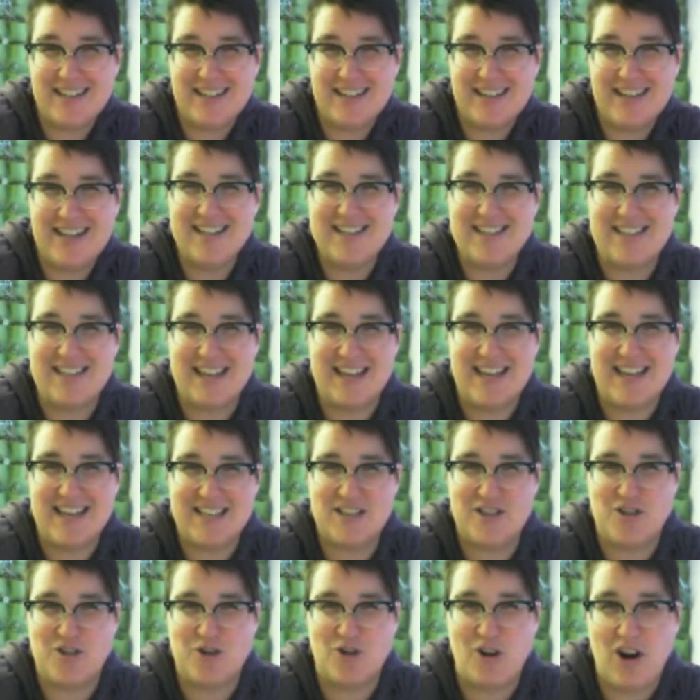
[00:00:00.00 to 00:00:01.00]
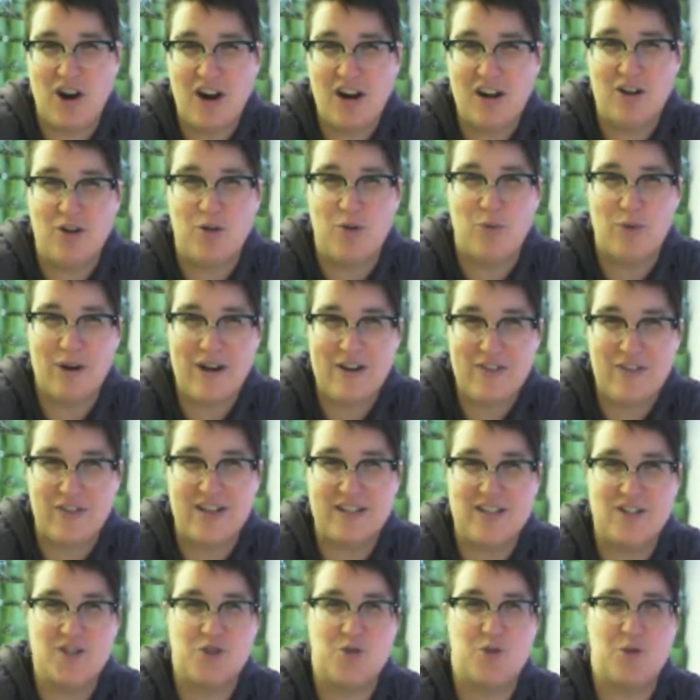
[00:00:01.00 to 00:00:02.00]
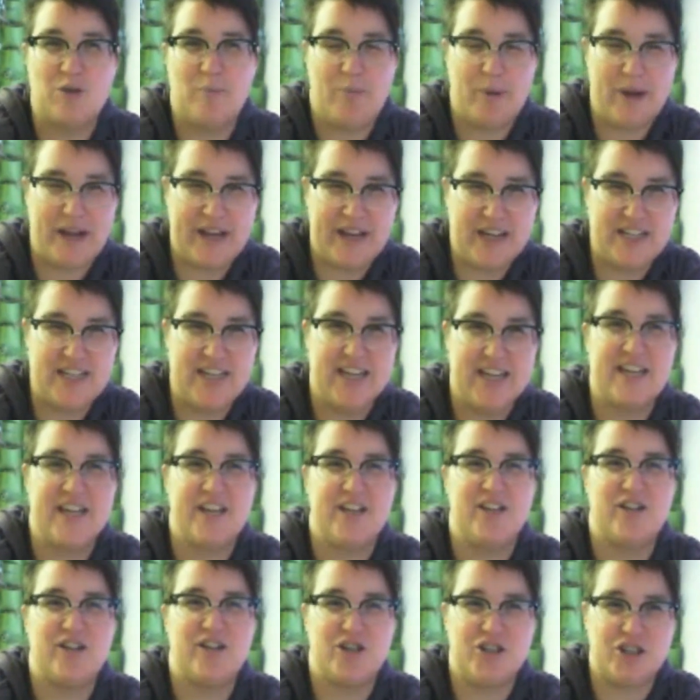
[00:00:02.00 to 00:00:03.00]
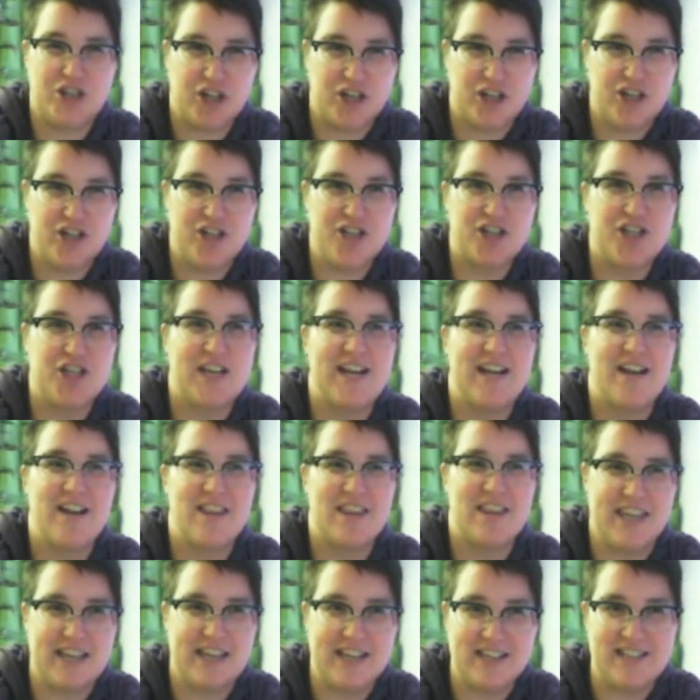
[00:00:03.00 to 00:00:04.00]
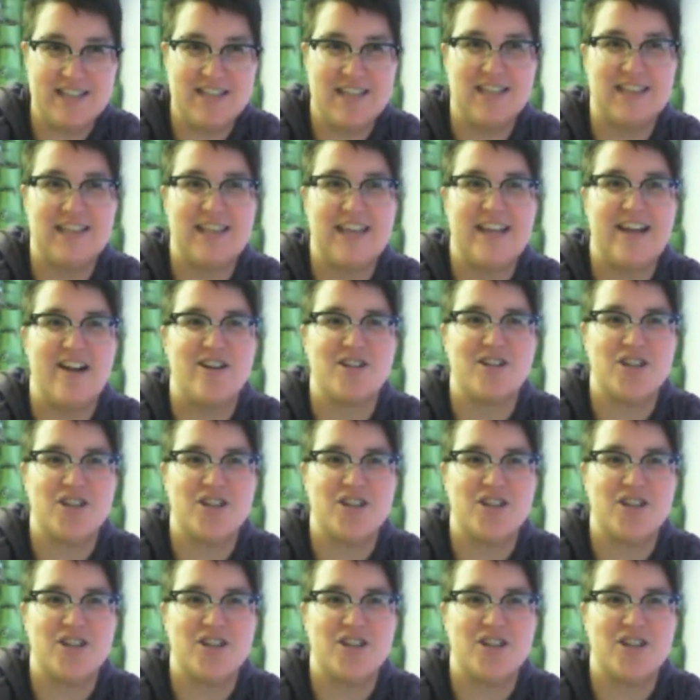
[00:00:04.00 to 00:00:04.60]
it's a historical reference to a particular church and things that they are